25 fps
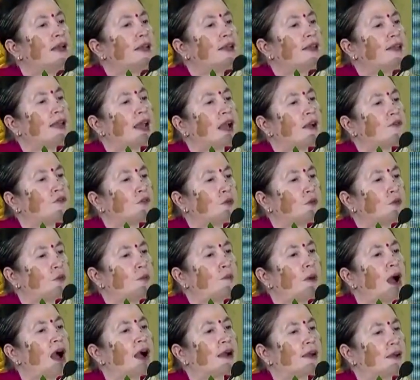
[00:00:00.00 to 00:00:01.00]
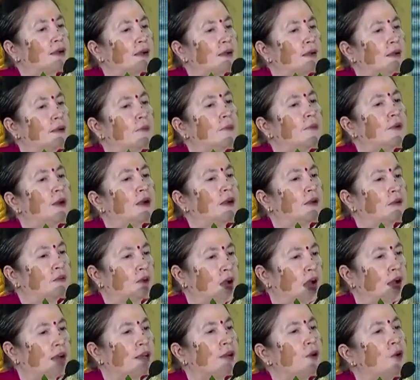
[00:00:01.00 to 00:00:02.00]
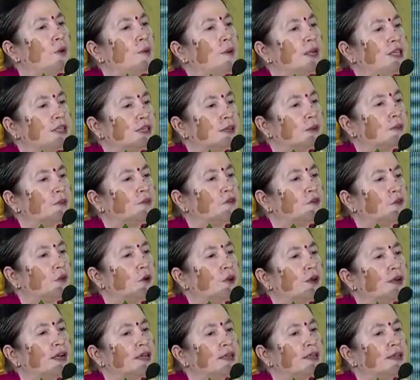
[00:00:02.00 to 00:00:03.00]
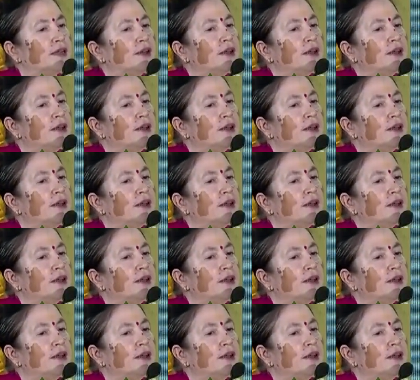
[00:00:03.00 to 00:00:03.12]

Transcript: They have to park a kilometer before it.